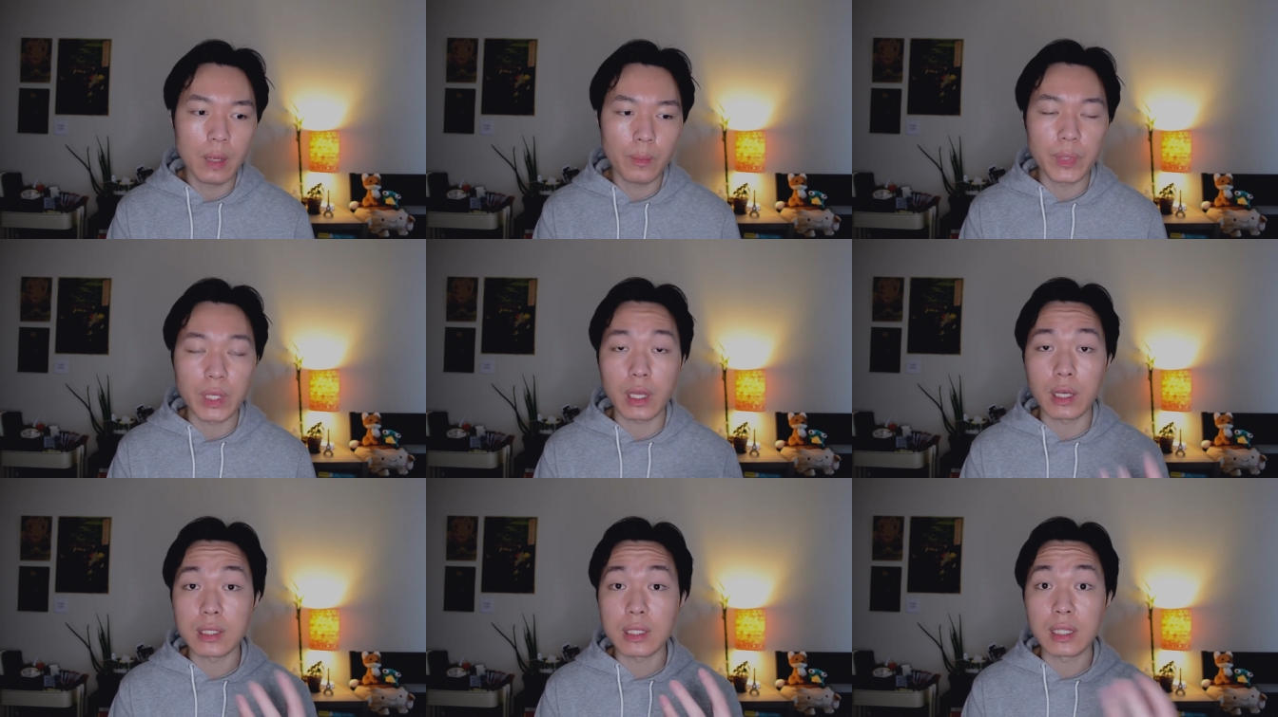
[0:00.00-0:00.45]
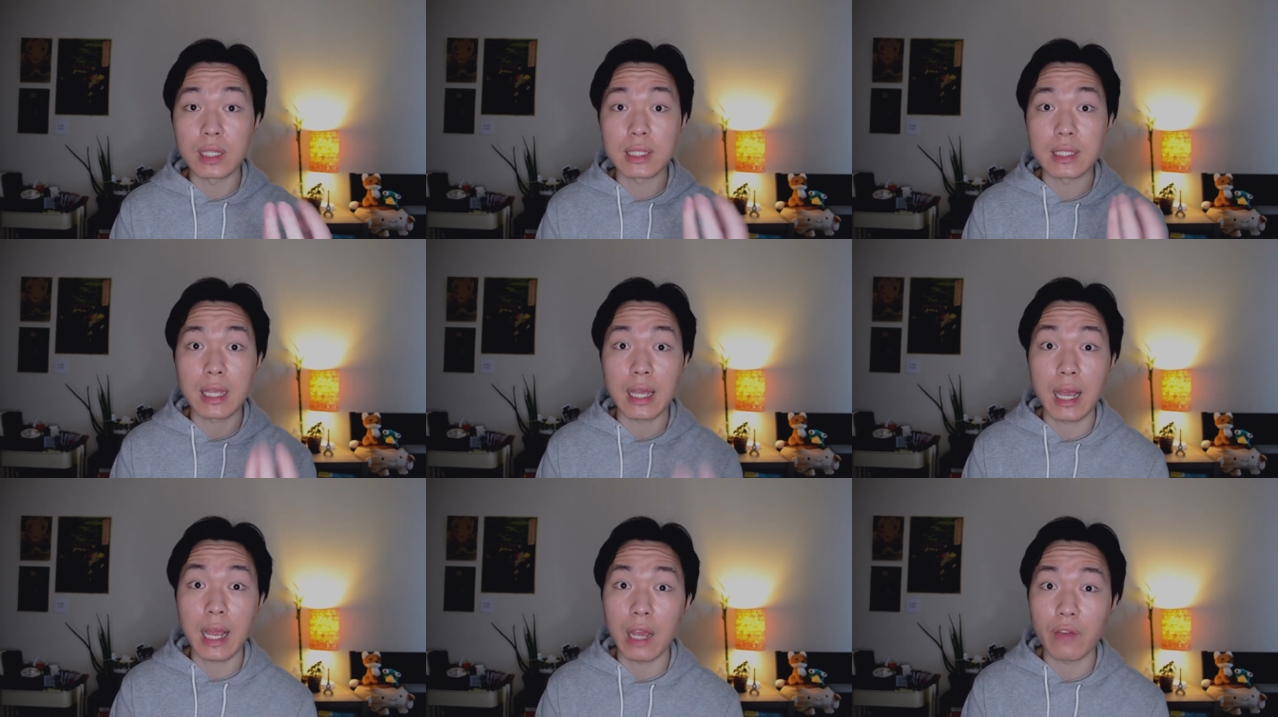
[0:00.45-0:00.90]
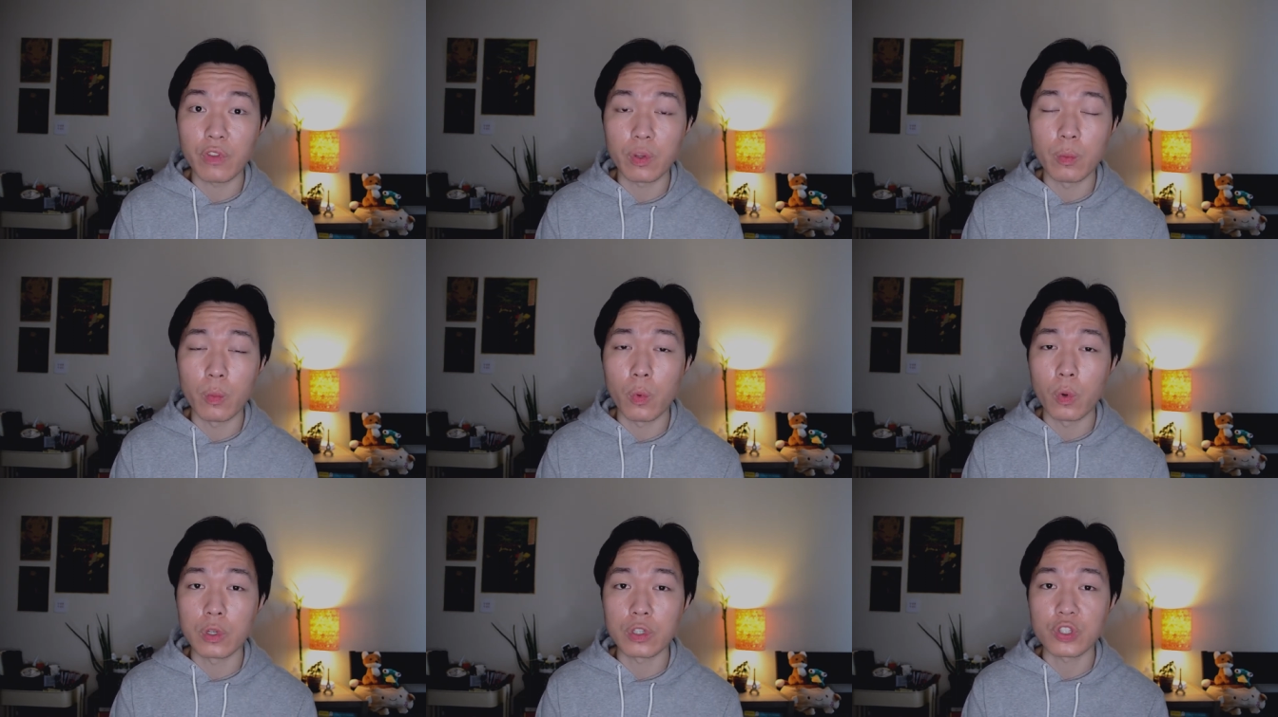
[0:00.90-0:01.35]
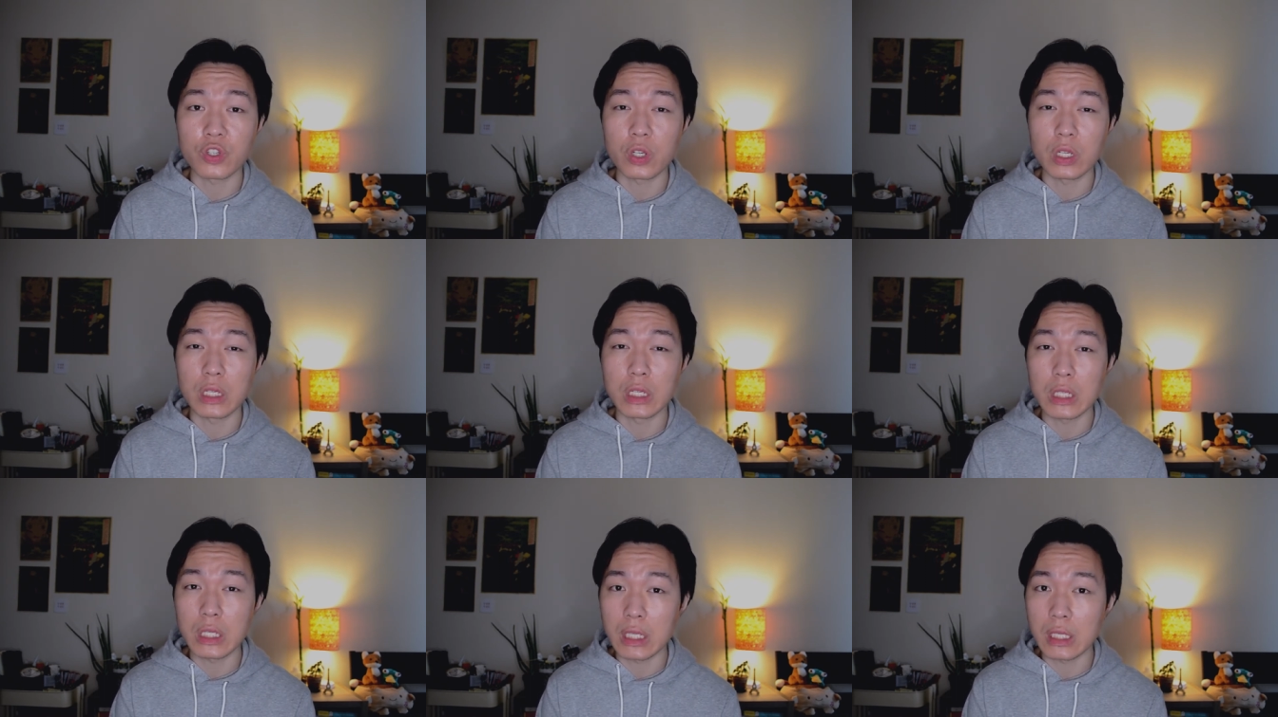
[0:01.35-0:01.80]
because it doesn't have the moisture
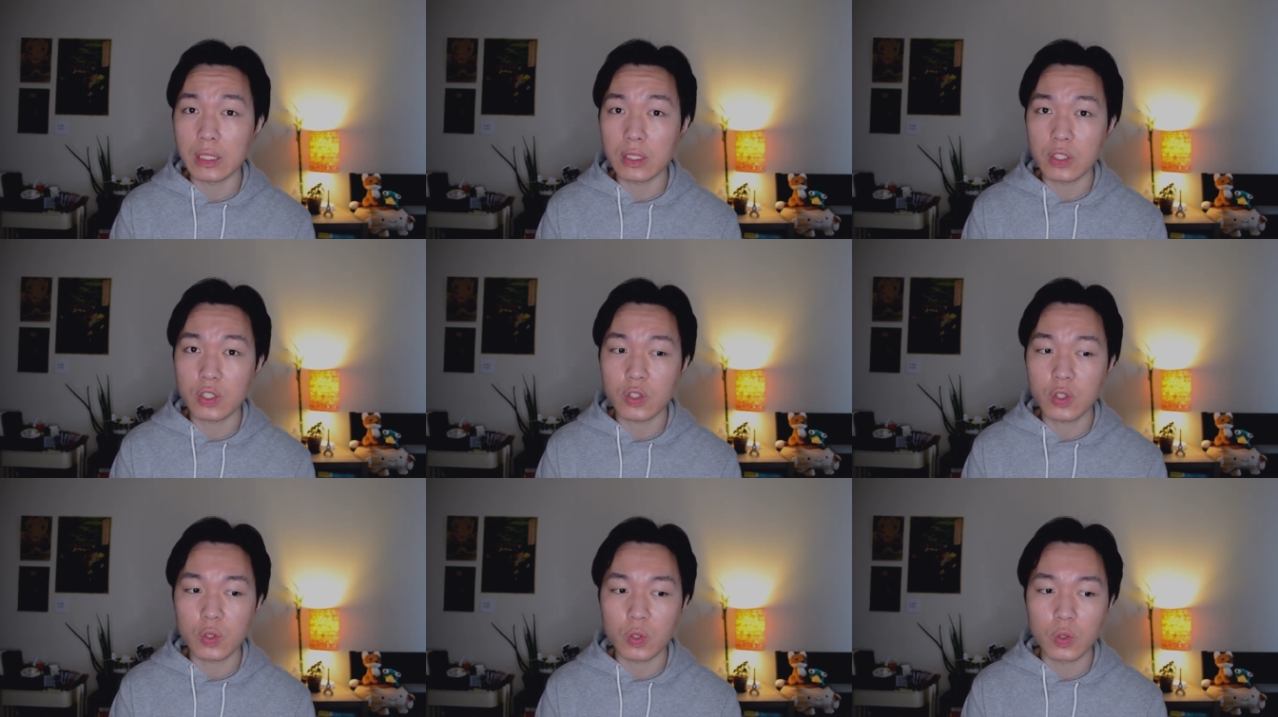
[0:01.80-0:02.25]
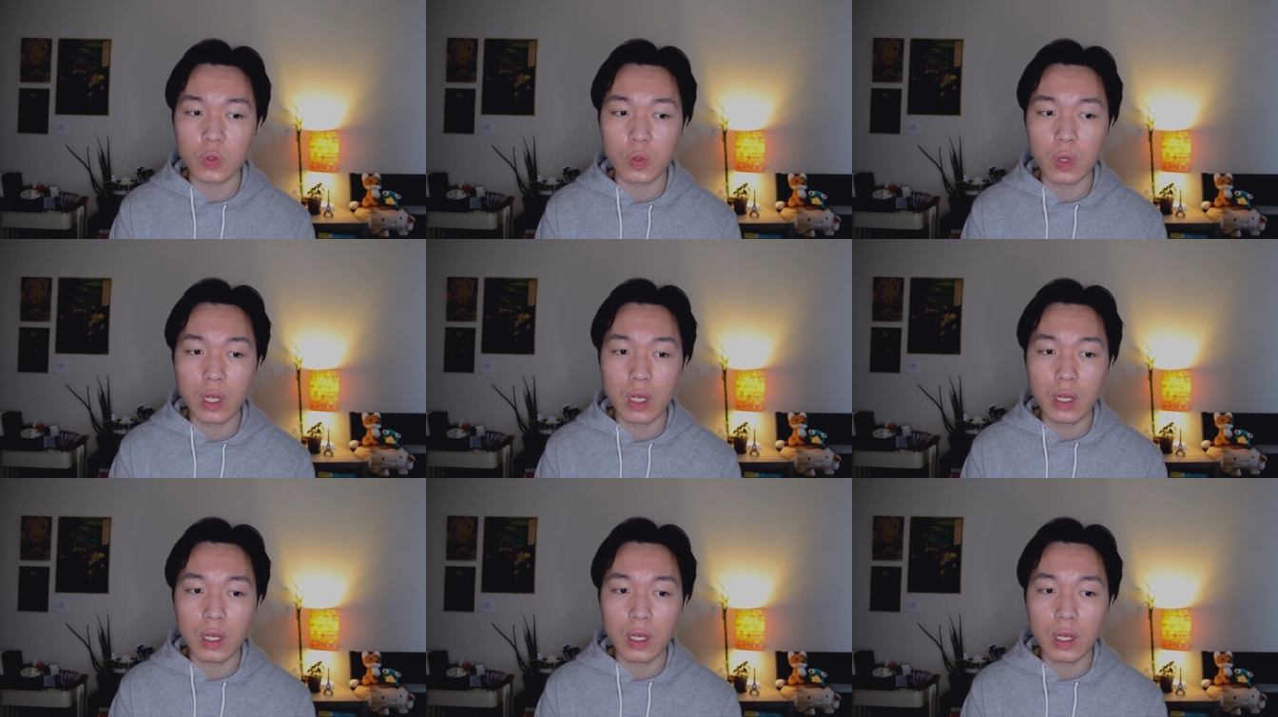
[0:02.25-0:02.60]
it needs to